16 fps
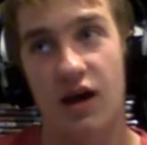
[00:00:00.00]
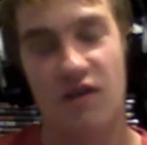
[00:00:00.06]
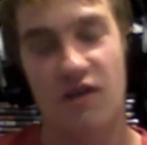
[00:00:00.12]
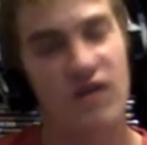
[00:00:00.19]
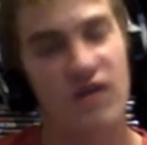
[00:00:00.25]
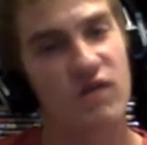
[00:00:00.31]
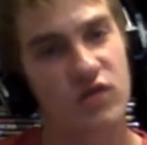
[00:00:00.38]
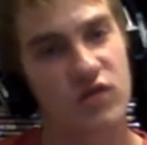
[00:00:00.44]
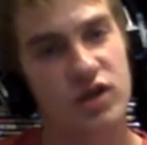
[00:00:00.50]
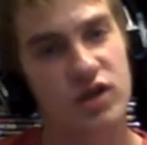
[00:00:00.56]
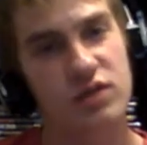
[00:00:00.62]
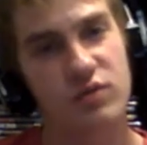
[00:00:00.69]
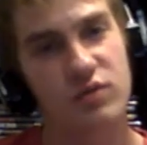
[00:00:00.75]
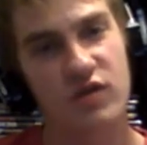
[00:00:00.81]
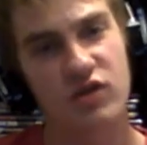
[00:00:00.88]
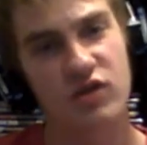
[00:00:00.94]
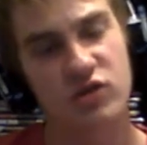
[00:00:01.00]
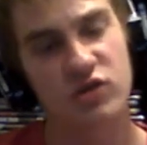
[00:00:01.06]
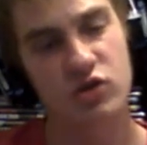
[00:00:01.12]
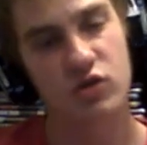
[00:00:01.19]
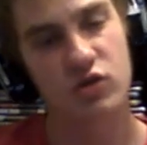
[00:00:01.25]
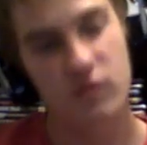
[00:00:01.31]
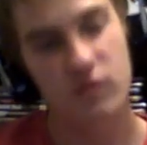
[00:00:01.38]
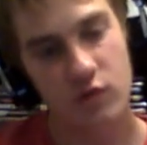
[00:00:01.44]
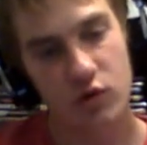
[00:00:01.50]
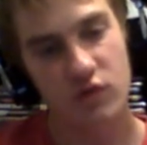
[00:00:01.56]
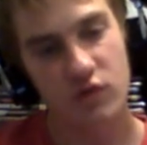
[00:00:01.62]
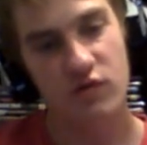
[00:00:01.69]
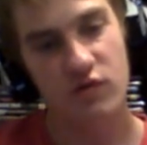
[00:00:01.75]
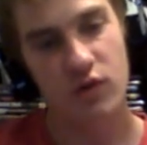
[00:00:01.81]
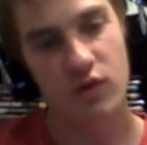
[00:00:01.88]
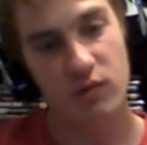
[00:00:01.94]
I found footage maybe I also could have
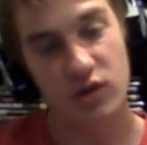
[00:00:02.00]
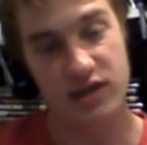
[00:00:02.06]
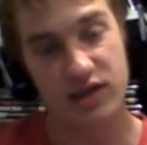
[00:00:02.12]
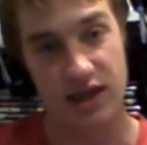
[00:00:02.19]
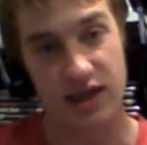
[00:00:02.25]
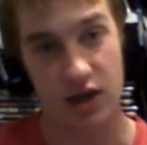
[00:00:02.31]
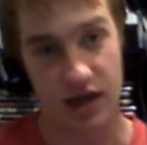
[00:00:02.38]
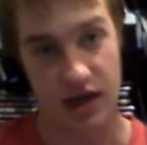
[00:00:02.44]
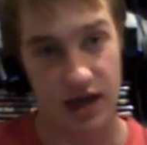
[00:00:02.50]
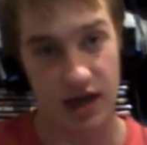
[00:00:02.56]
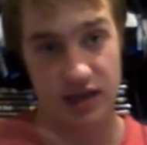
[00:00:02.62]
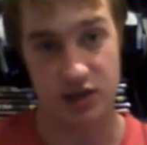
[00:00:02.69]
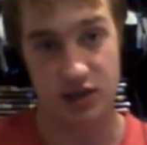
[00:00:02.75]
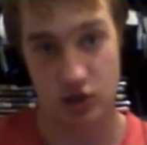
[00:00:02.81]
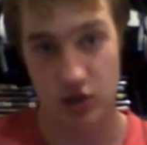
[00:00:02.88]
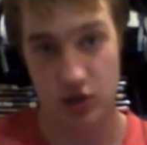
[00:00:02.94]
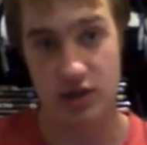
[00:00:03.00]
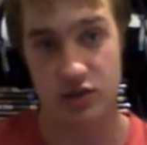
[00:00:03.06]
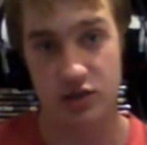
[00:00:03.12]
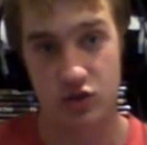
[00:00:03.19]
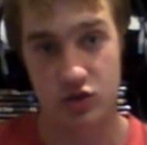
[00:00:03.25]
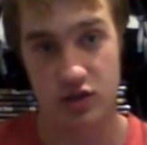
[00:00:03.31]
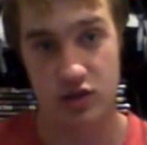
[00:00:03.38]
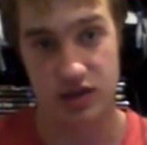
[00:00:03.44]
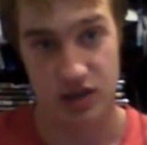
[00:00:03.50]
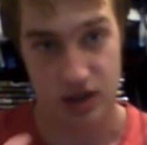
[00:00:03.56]
gone for. I'm not saying I hate this trailer. This trailer's